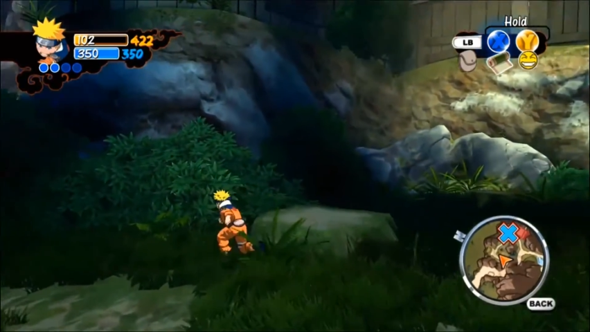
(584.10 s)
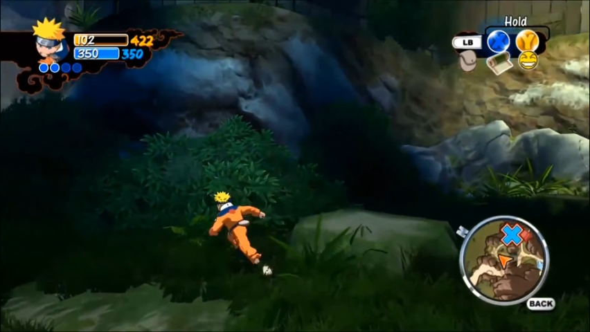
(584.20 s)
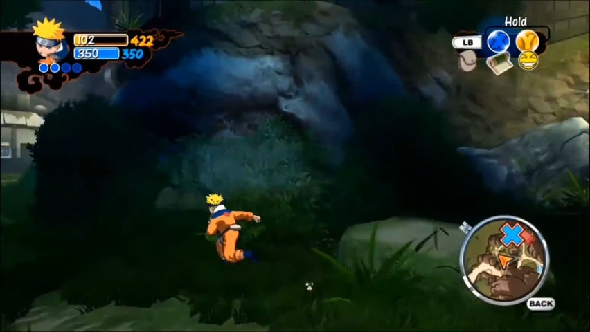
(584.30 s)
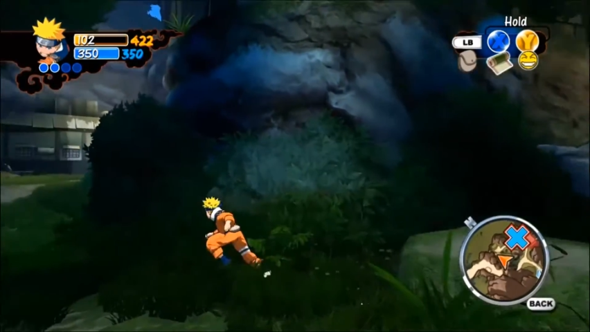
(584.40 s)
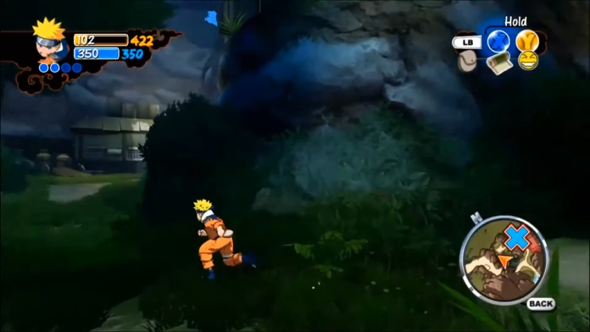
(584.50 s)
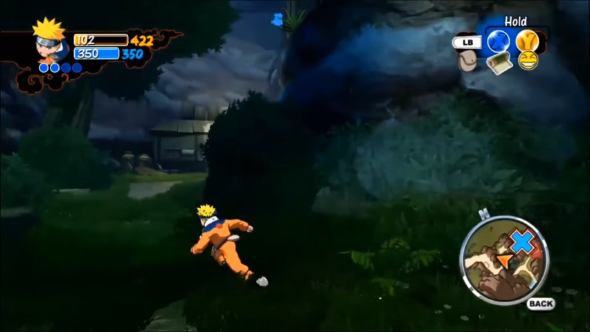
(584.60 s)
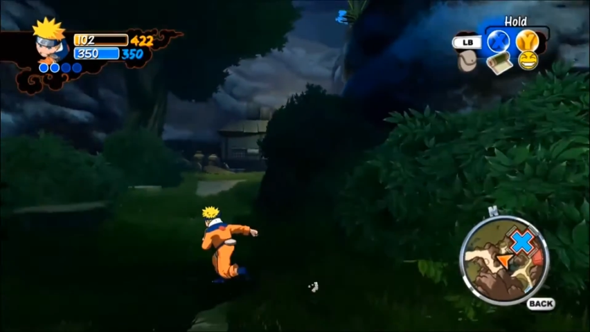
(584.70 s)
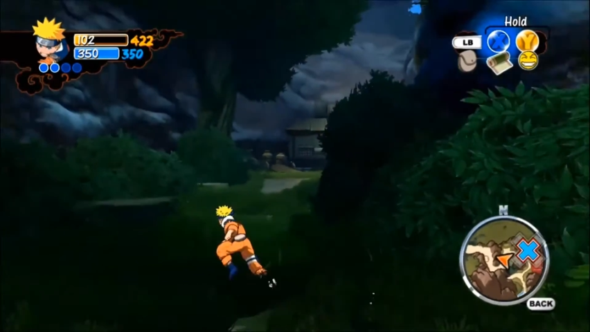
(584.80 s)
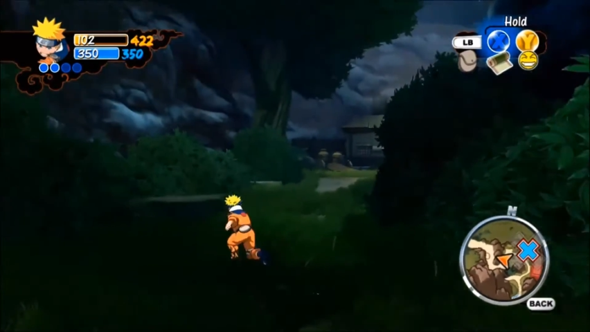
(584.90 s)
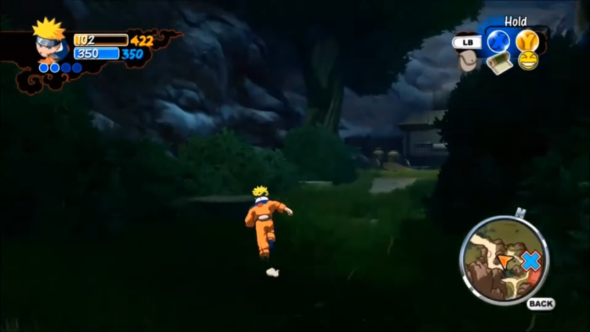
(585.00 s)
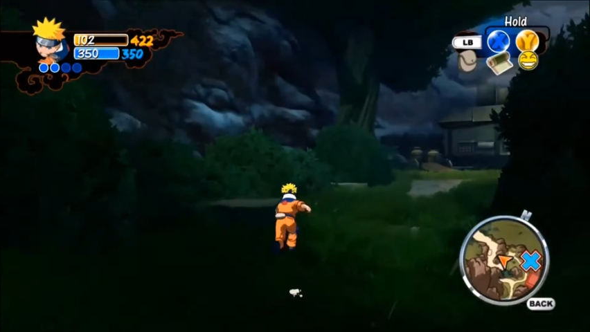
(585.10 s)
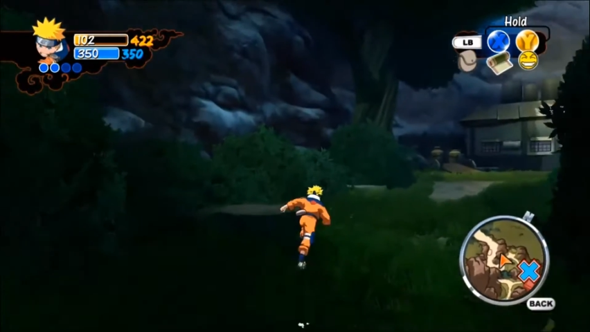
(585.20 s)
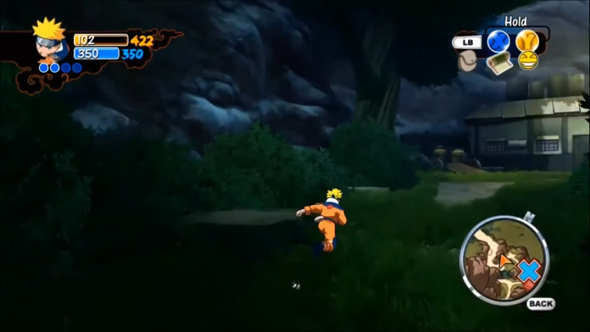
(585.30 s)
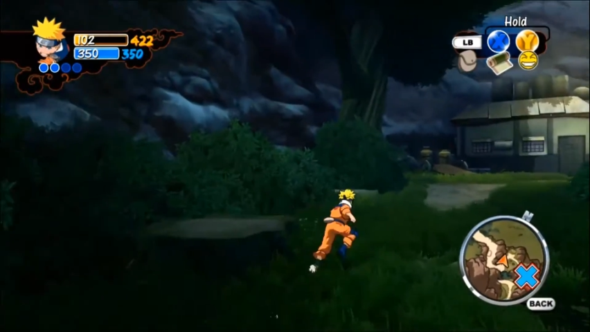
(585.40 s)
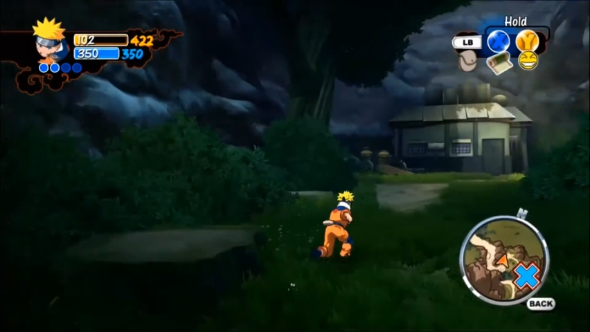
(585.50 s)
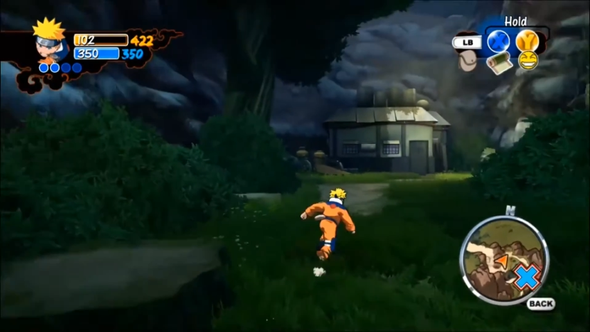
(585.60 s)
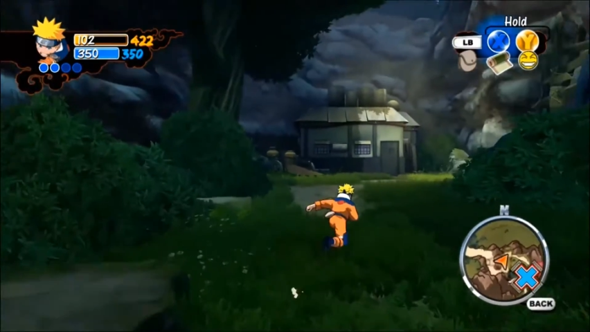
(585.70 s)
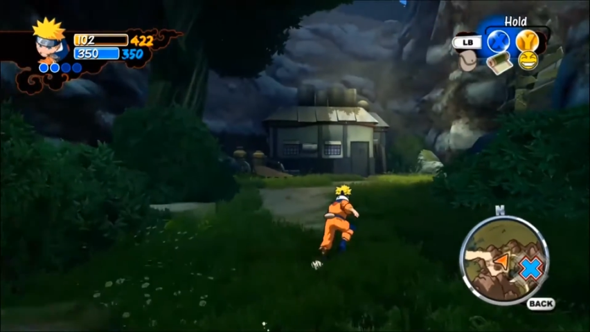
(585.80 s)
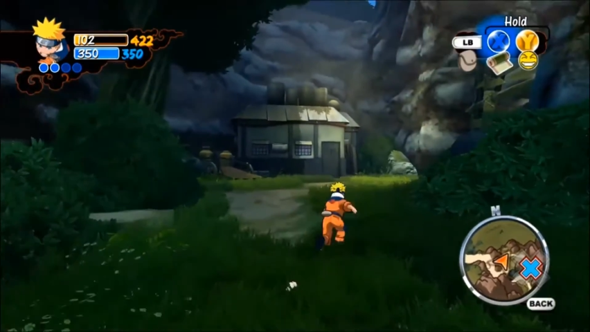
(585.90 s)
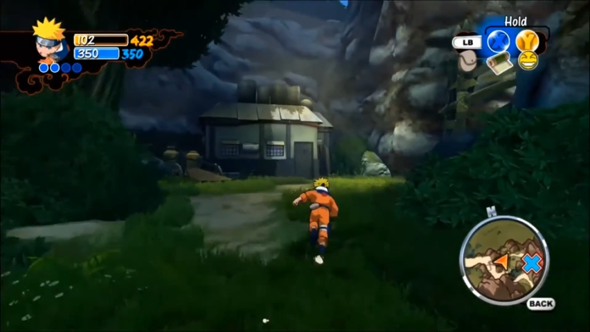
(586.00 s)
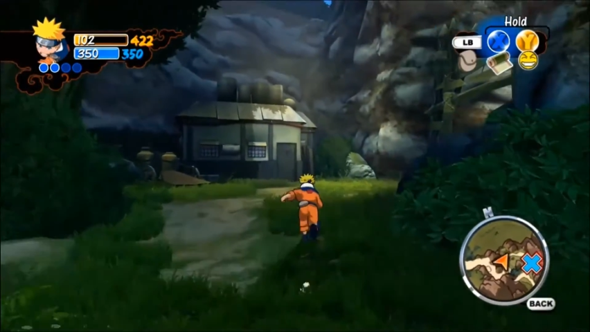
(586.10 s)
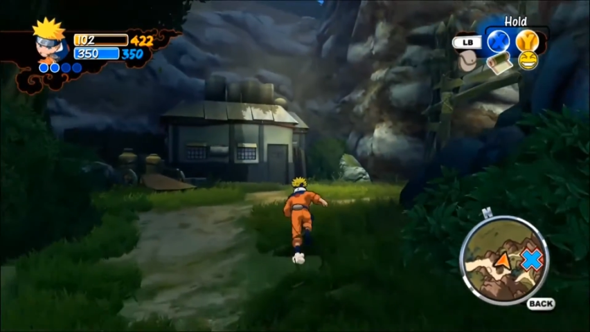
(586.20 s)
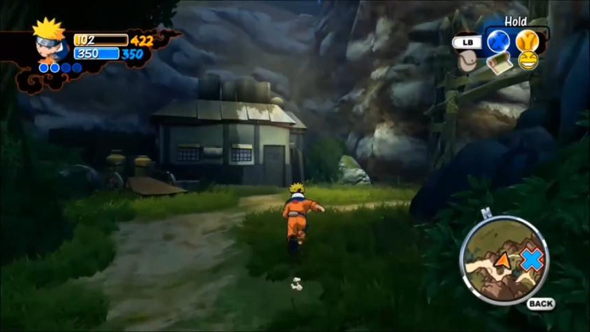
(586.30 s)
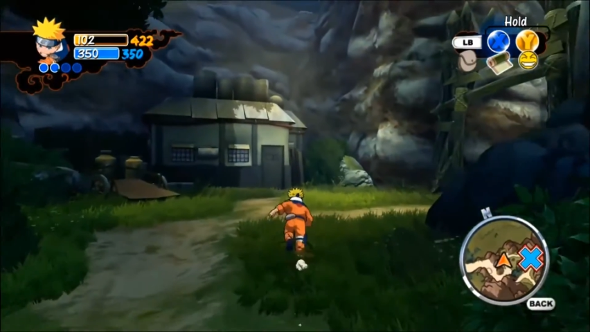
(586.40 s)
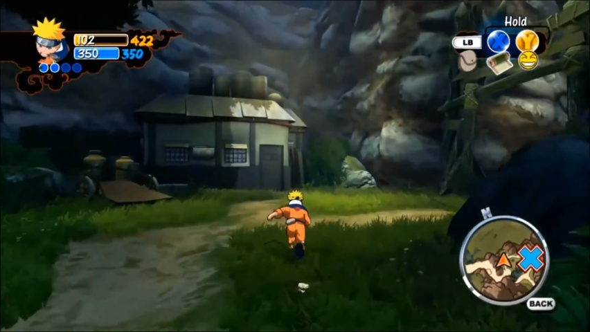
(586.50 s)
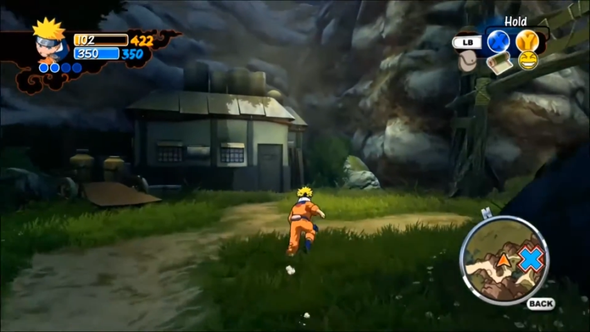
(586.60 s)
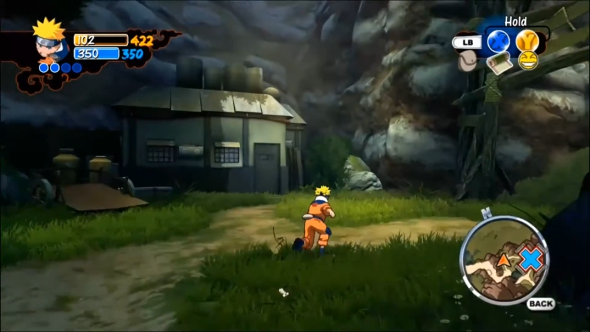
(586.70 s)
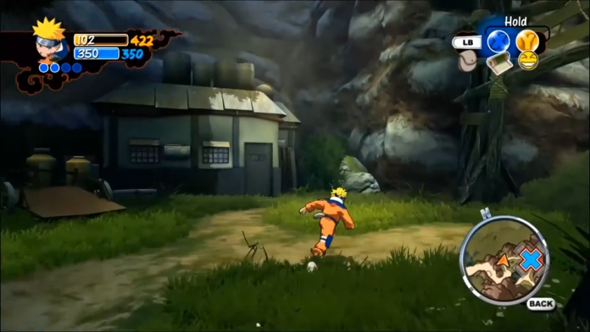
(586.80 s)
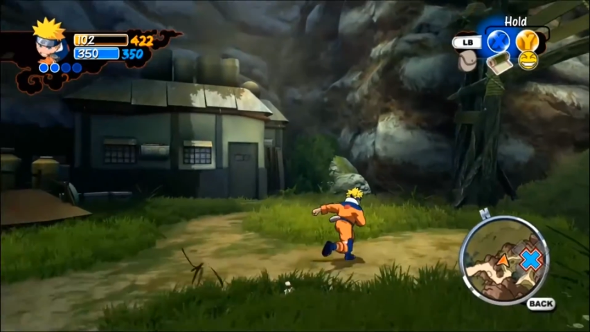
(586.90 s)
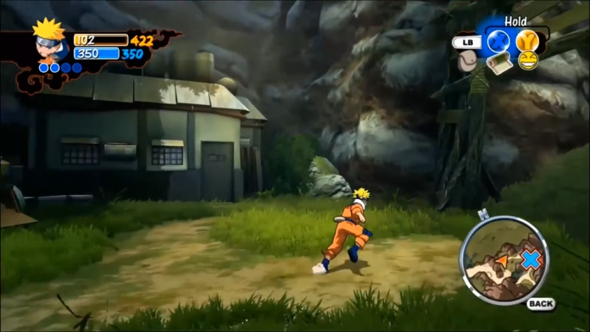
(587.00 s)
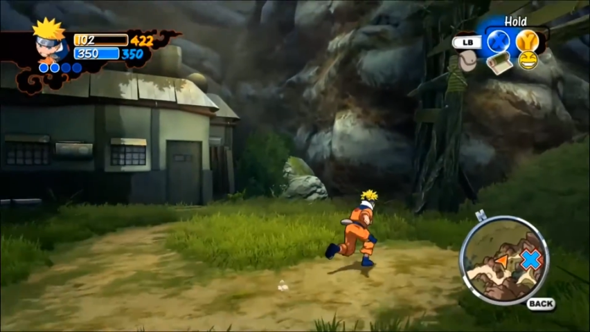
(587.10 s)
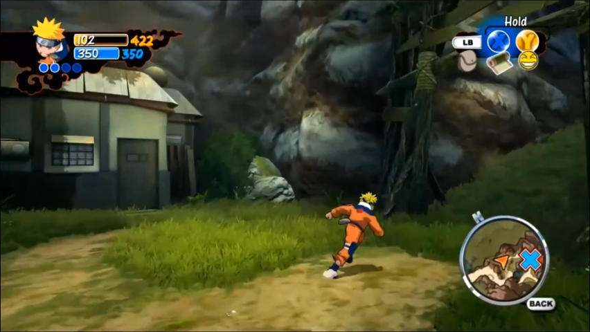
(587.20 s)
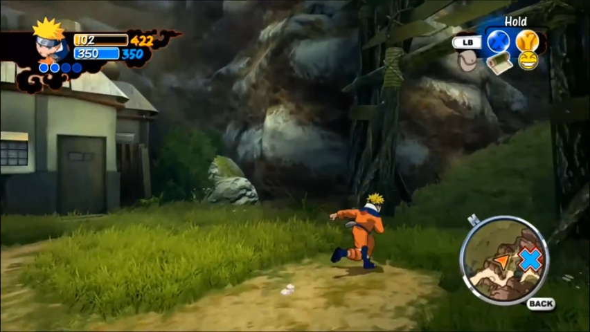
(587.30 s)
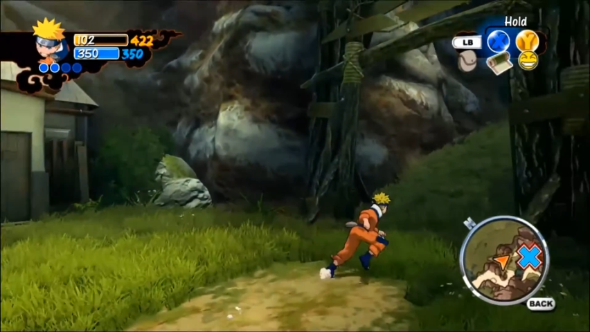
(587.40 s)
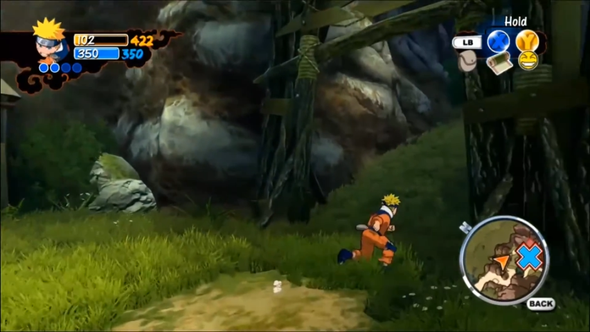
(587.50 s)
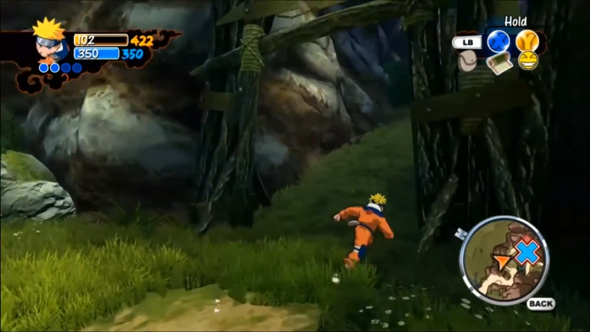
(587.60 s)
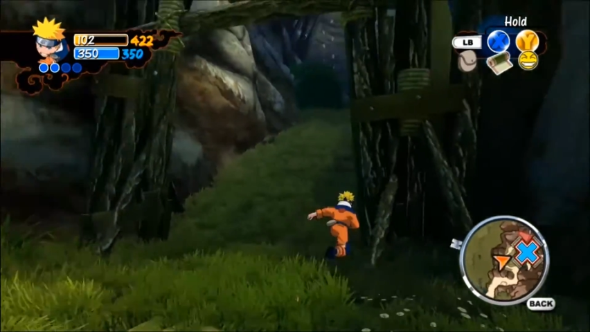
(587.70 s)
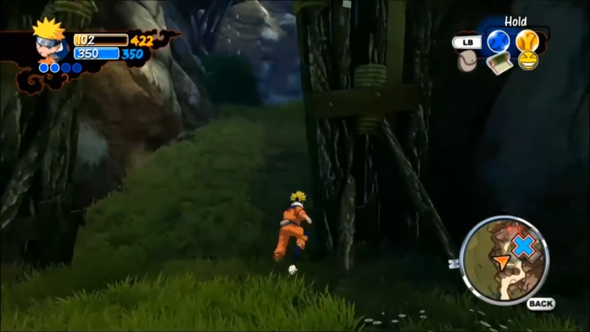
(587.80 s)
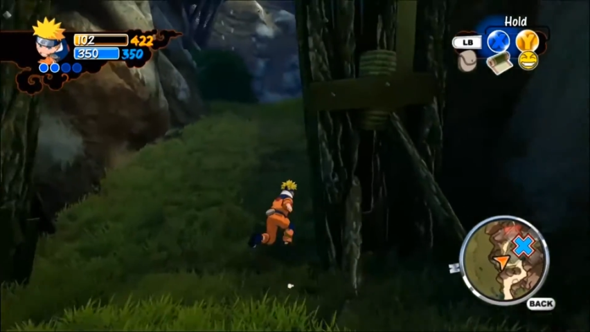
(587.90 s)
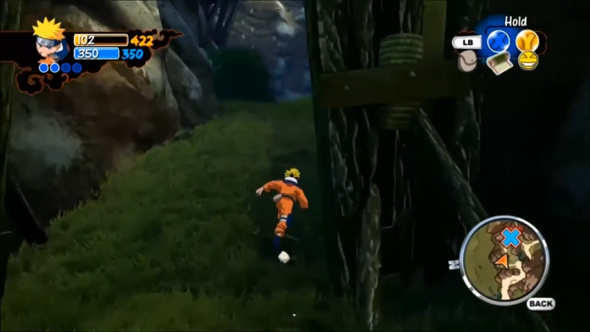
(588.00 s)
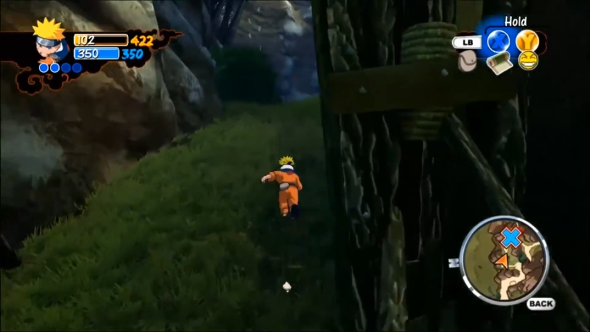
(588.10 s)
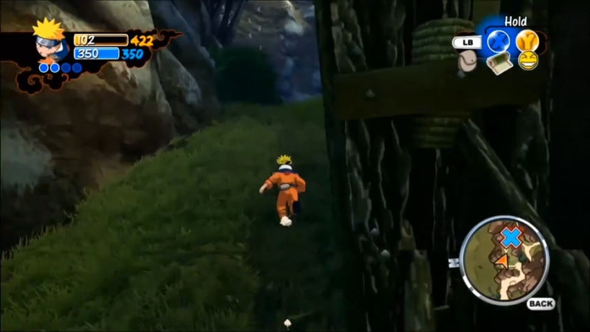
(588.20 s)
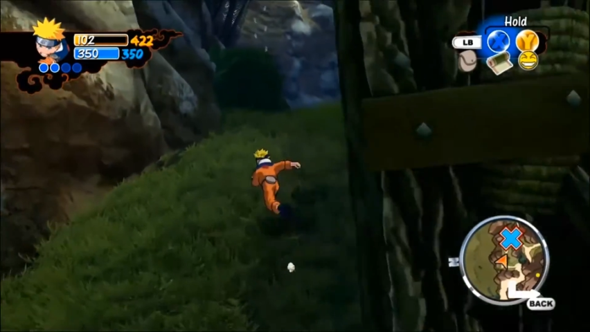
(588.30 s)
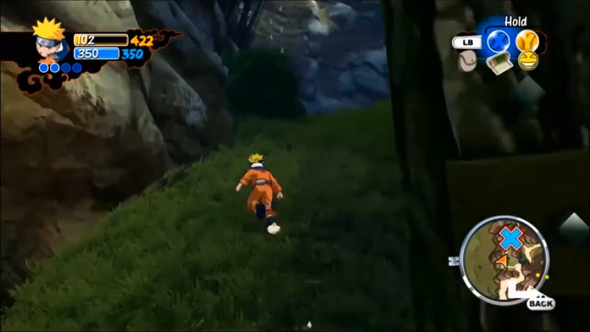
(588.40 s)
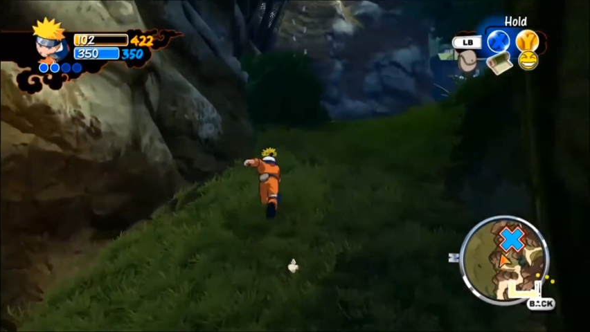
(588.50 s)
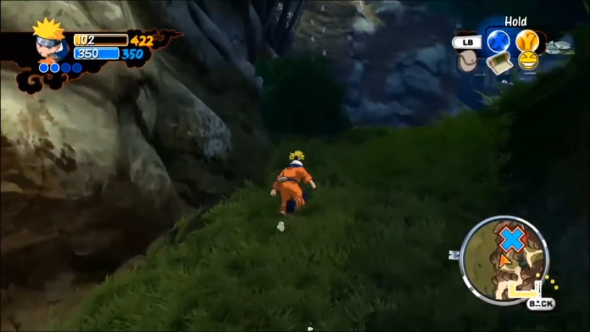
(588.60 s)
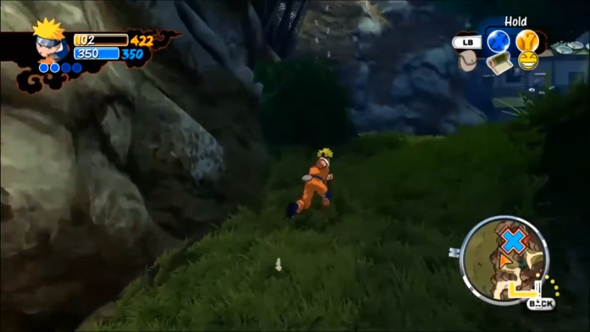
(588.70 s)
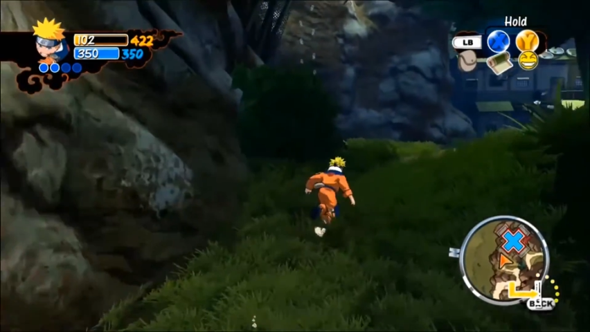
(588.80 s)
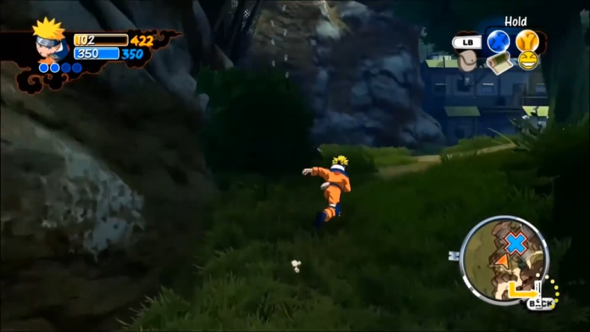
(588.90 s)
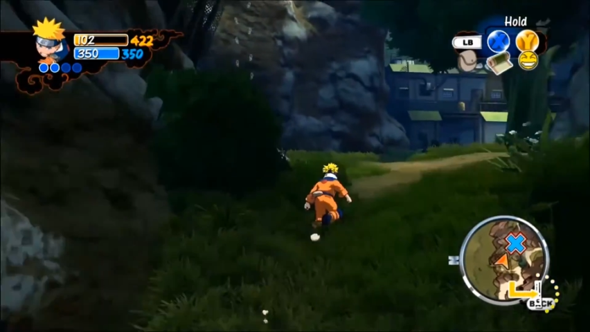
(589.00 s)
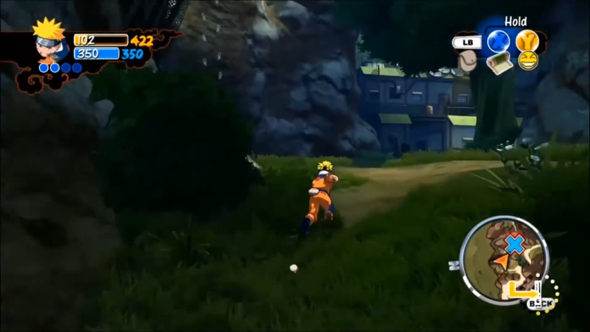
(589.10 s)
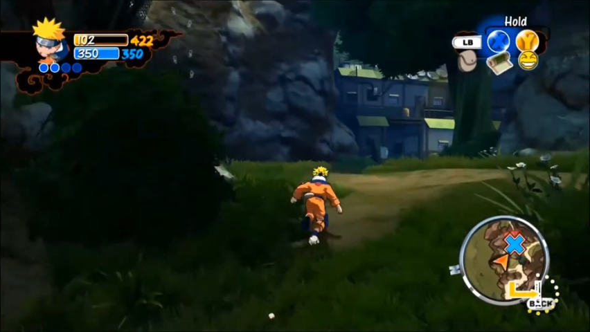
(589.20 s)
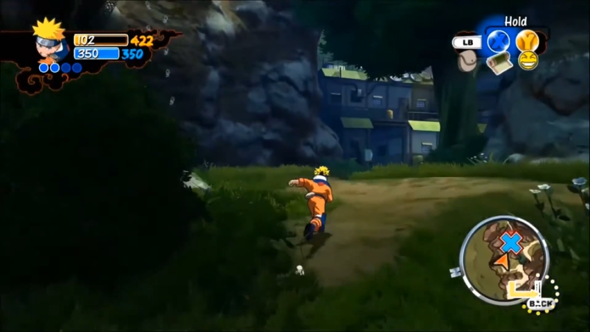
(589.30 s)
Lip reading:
Nobody's mouth can be seen.